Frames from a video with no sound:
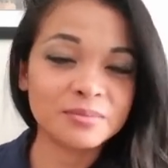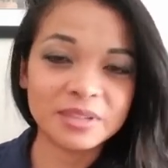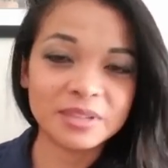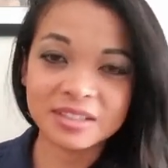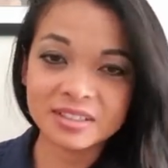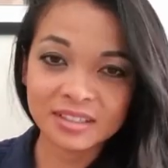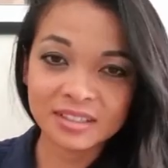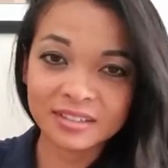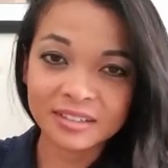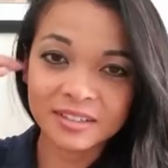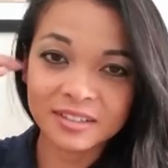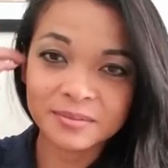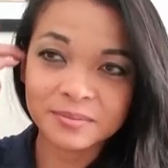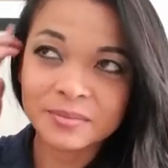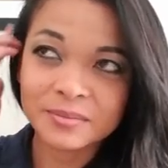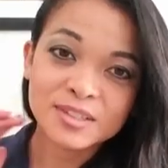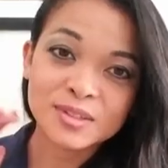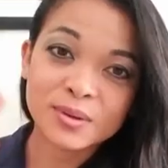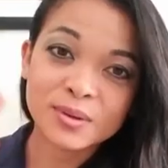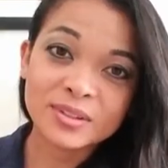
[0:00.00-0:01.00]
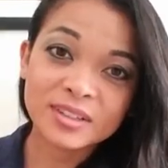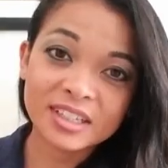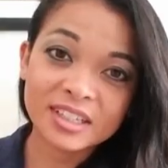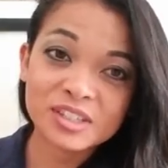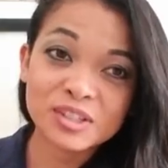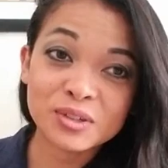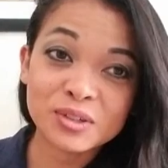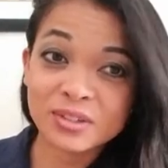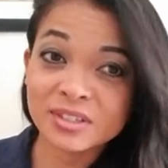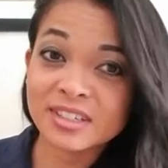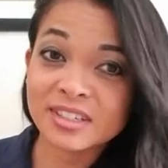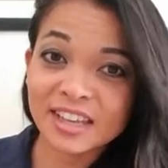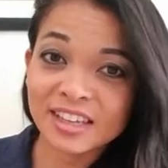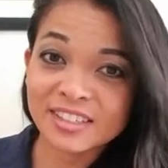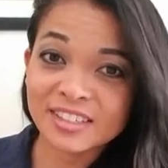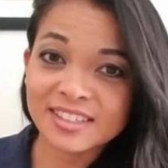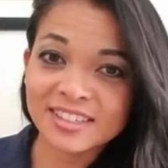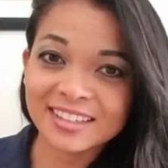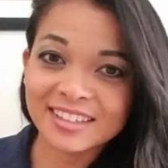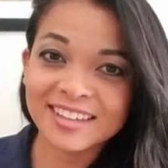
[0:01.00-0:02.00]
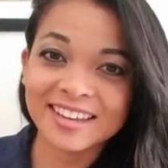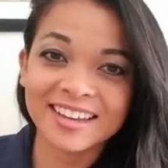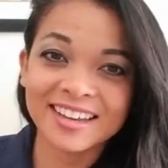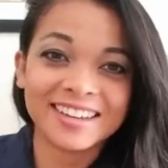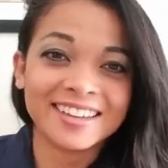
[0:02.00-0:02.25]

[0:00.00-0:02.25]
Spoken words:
basically. So unless you're engaging,